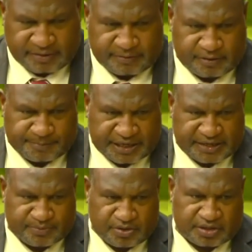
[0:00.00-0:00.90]
no
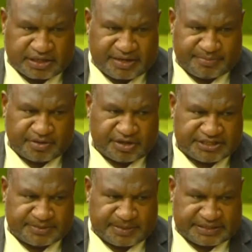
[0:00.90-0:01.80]
pining work, Emino
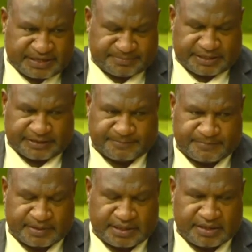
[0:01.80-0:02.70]
Isibla something.
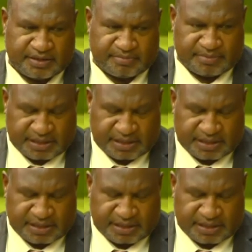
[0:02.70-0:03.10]
Me